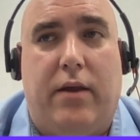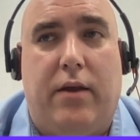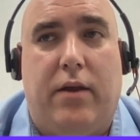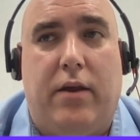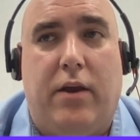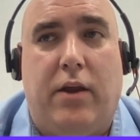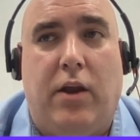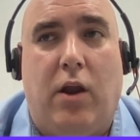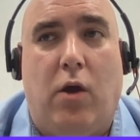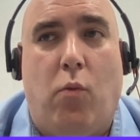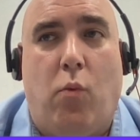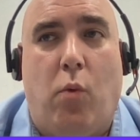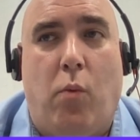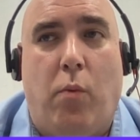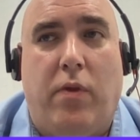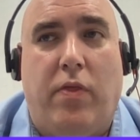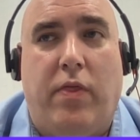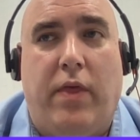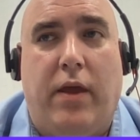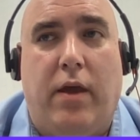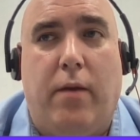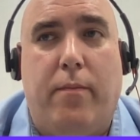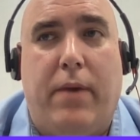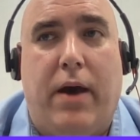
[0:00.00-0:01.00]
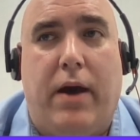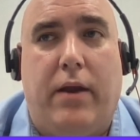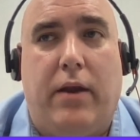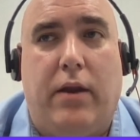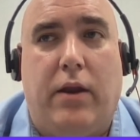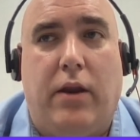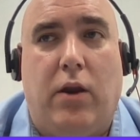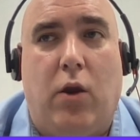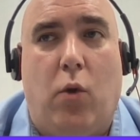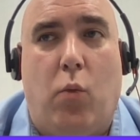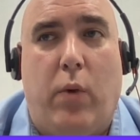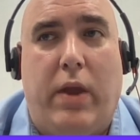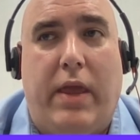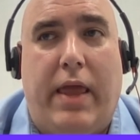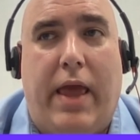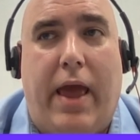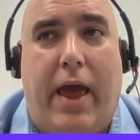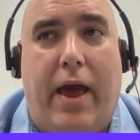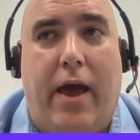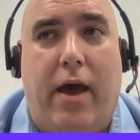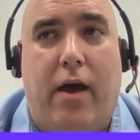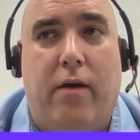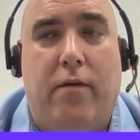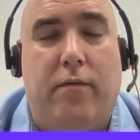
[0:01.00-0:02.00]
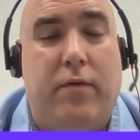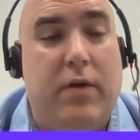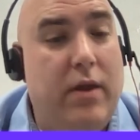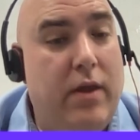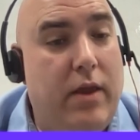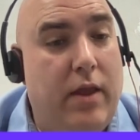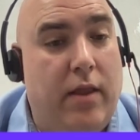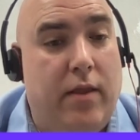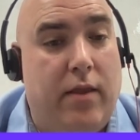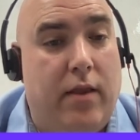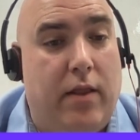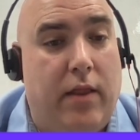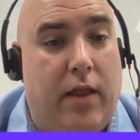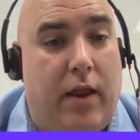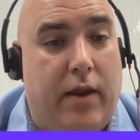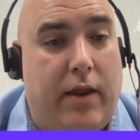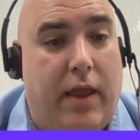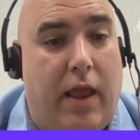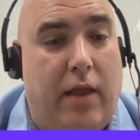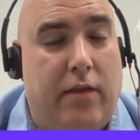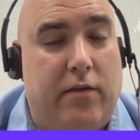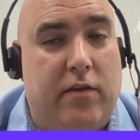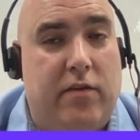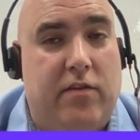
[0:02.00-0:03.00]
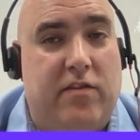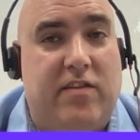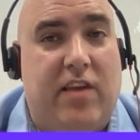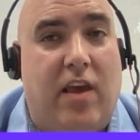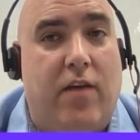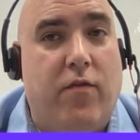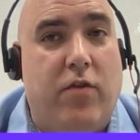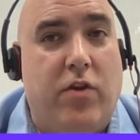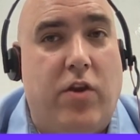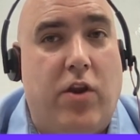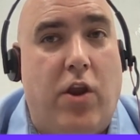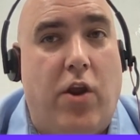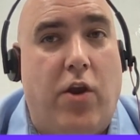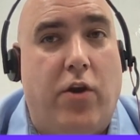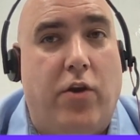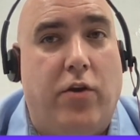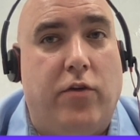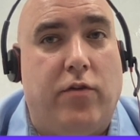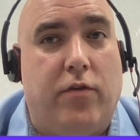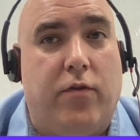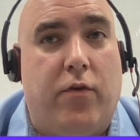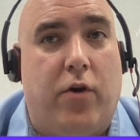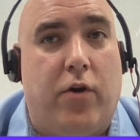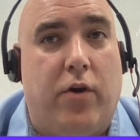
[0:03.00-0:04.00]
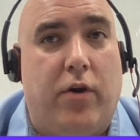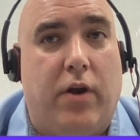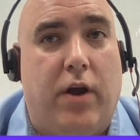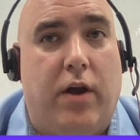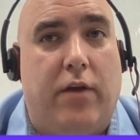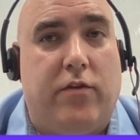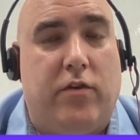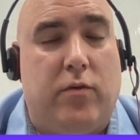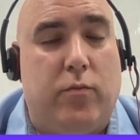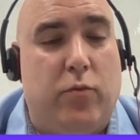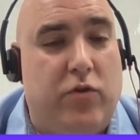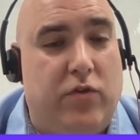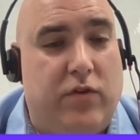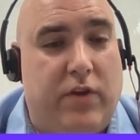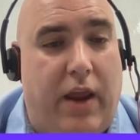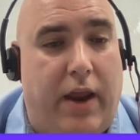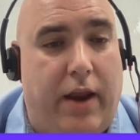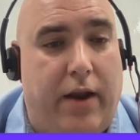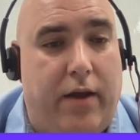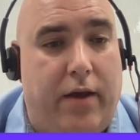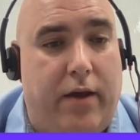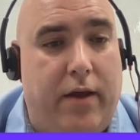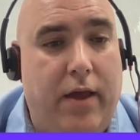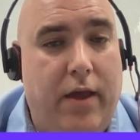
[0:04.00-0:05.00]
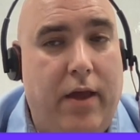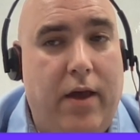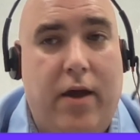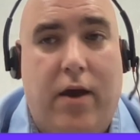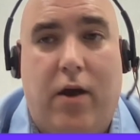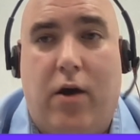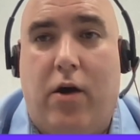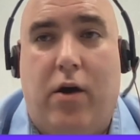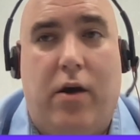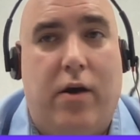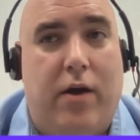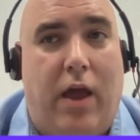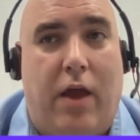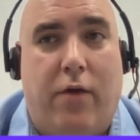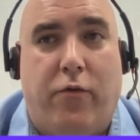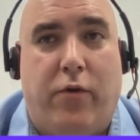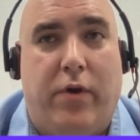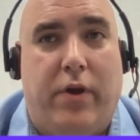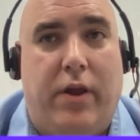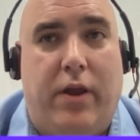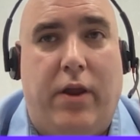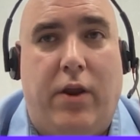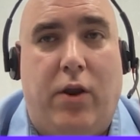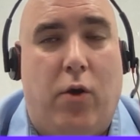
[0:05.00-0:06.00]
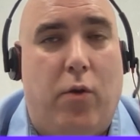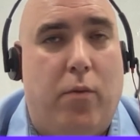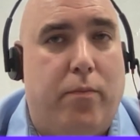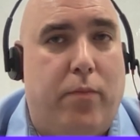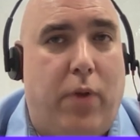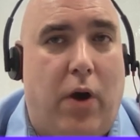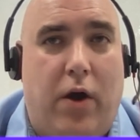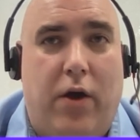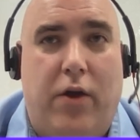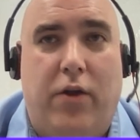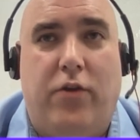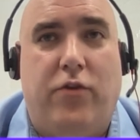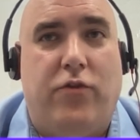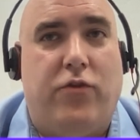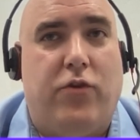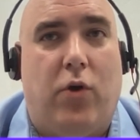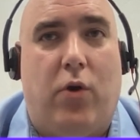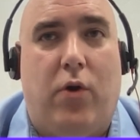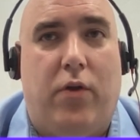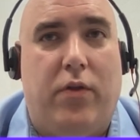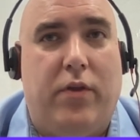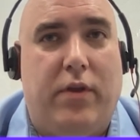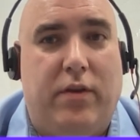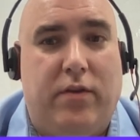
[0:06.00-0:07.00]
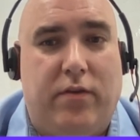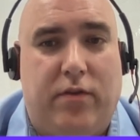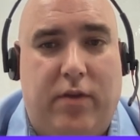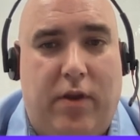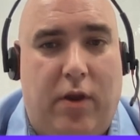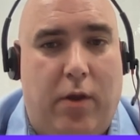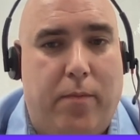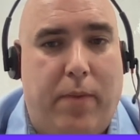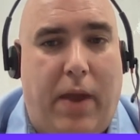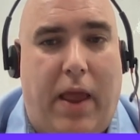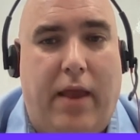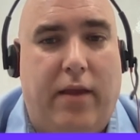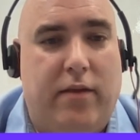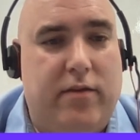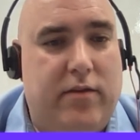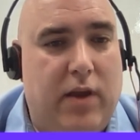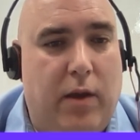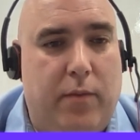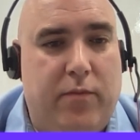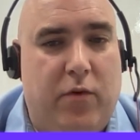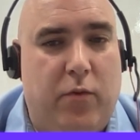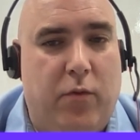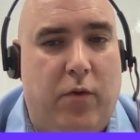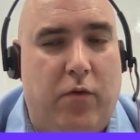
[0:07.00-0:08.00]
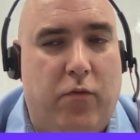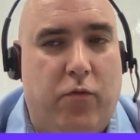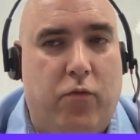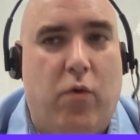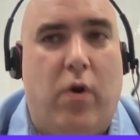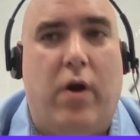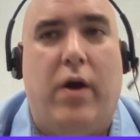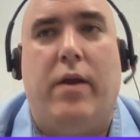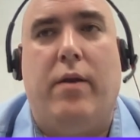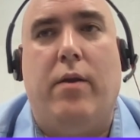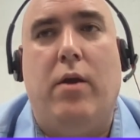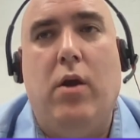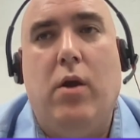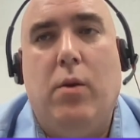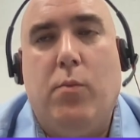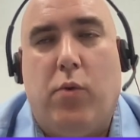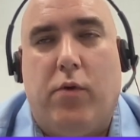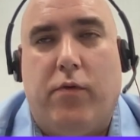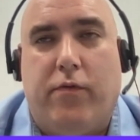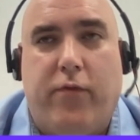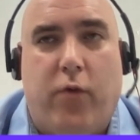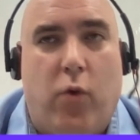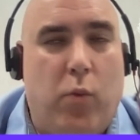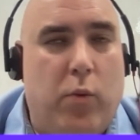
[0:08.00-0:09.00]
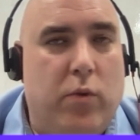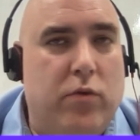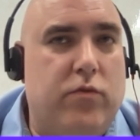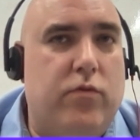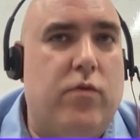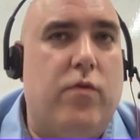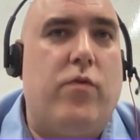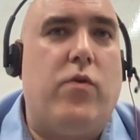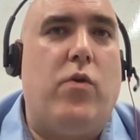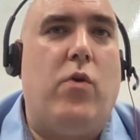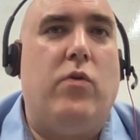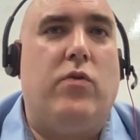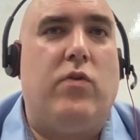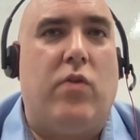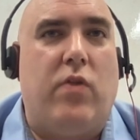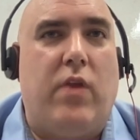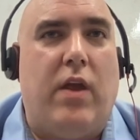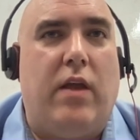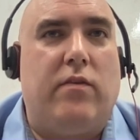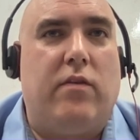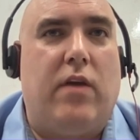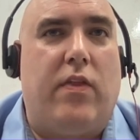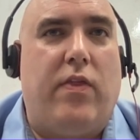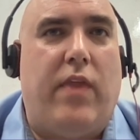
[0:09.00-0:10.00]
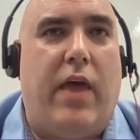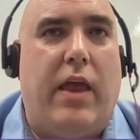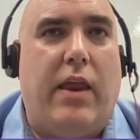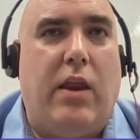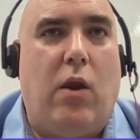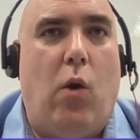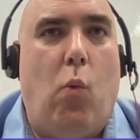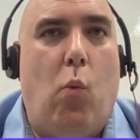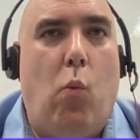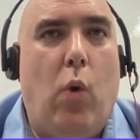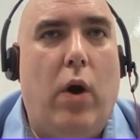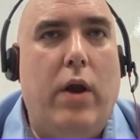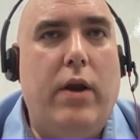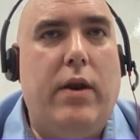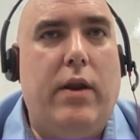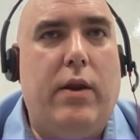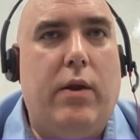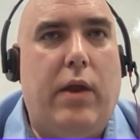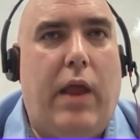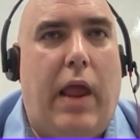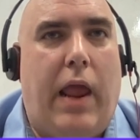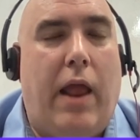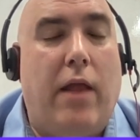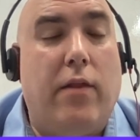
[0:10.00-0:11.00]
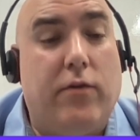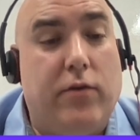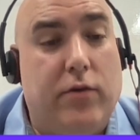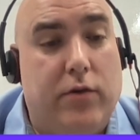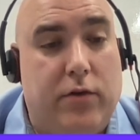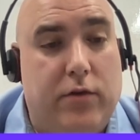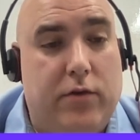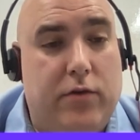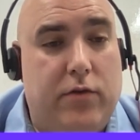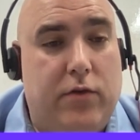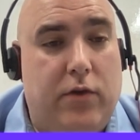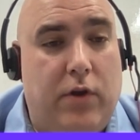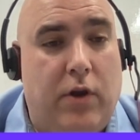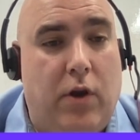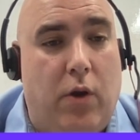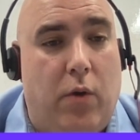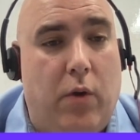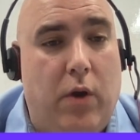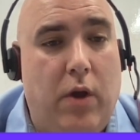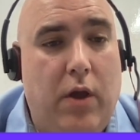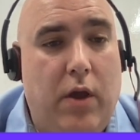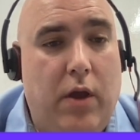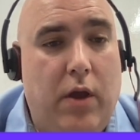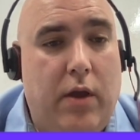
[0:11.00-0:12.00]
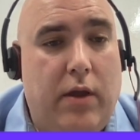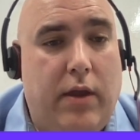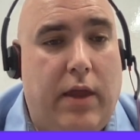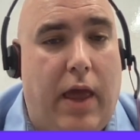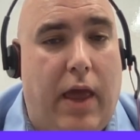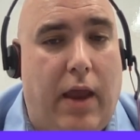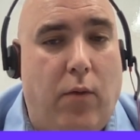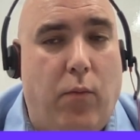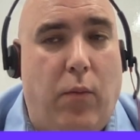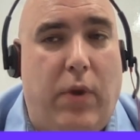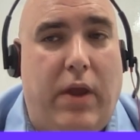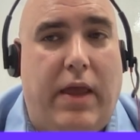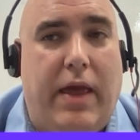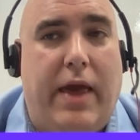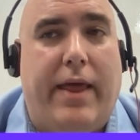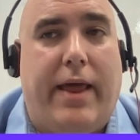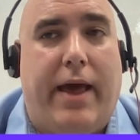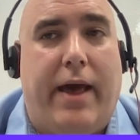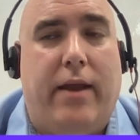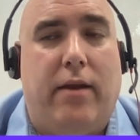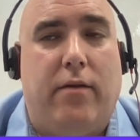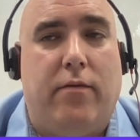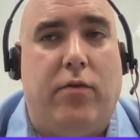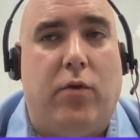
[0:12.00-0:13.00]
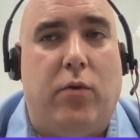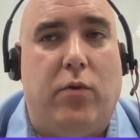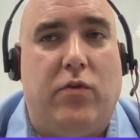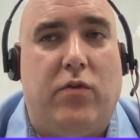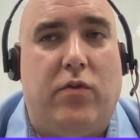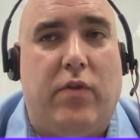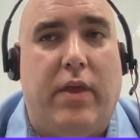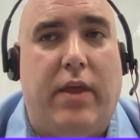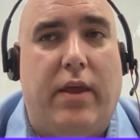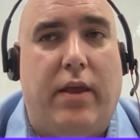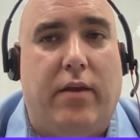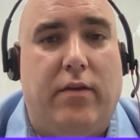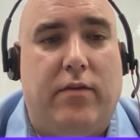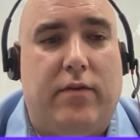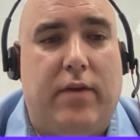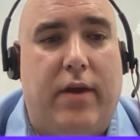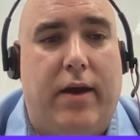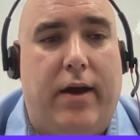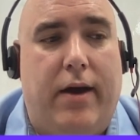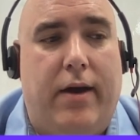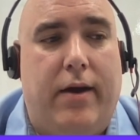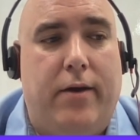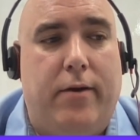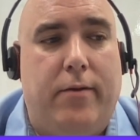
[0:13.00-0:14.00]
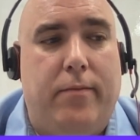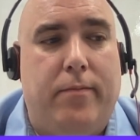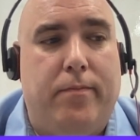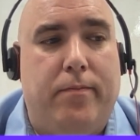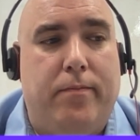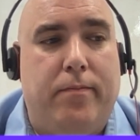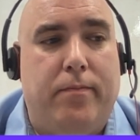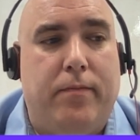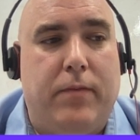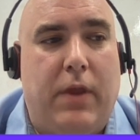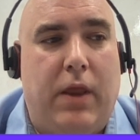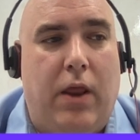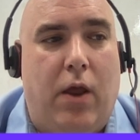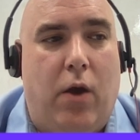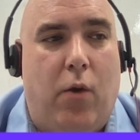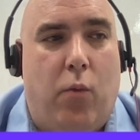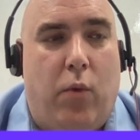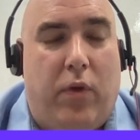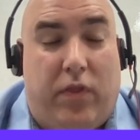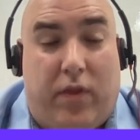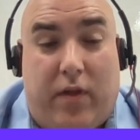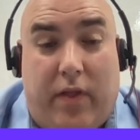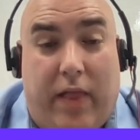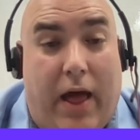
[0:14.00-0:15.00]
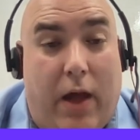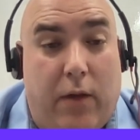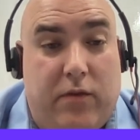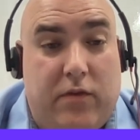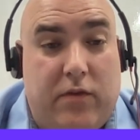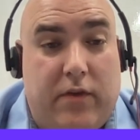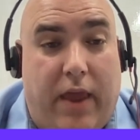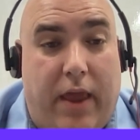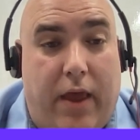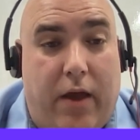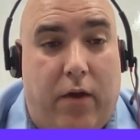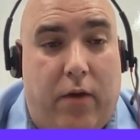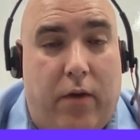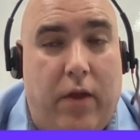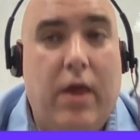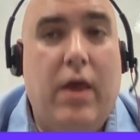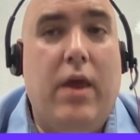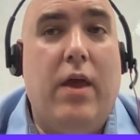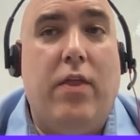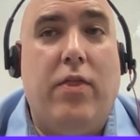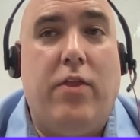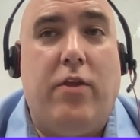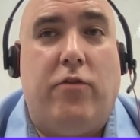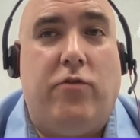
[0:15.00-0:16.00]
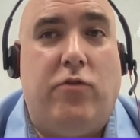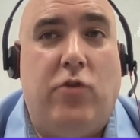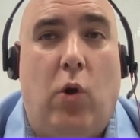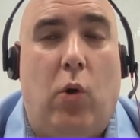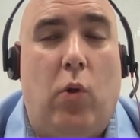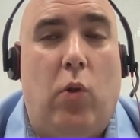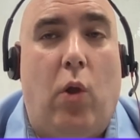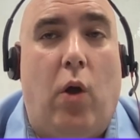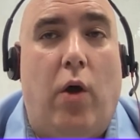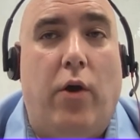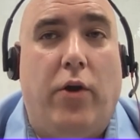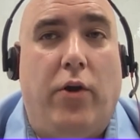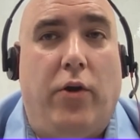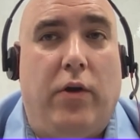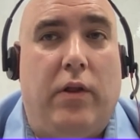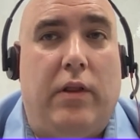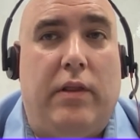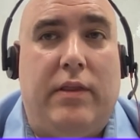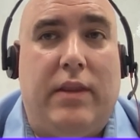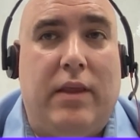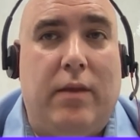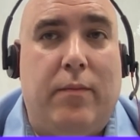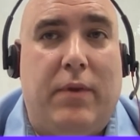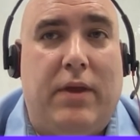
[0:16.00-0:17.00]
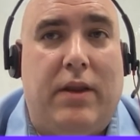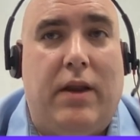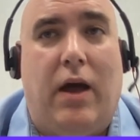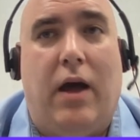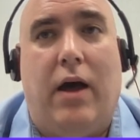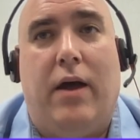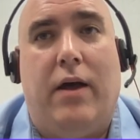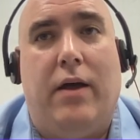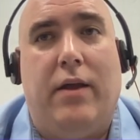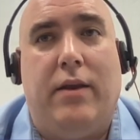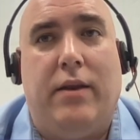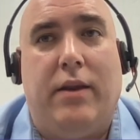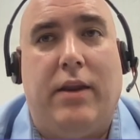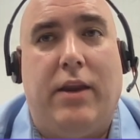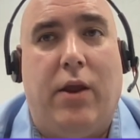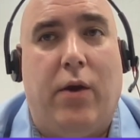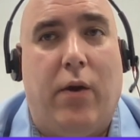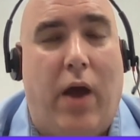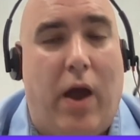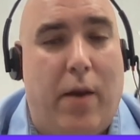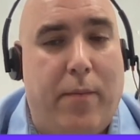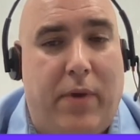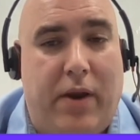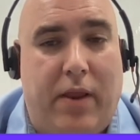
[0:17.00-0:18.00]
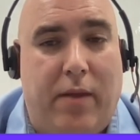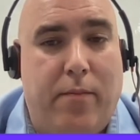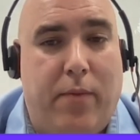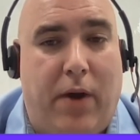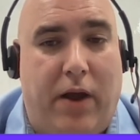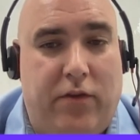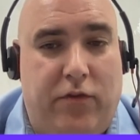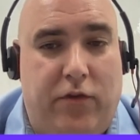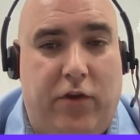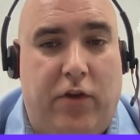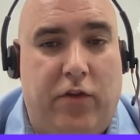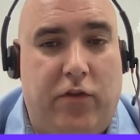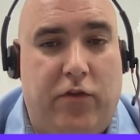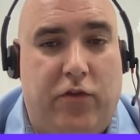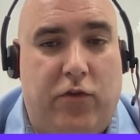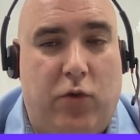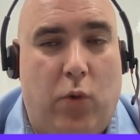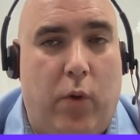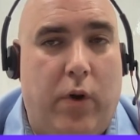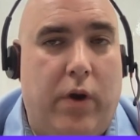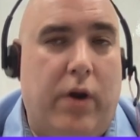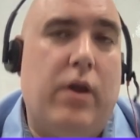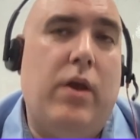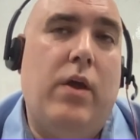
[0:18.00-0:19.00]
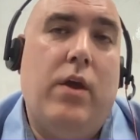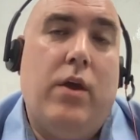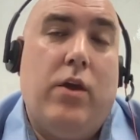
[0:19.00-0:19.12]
You know, when we think about it, you know, we have in a lot of cases 7 years of our customers' data, every, you know, punch, all these, you know, pay stubs that we've run, performance reviews and things like that. You know, what answers, you know, can we get out of those things? You know, with cloud scale, there's no longer a limit on, you know, how many bytes you can store it.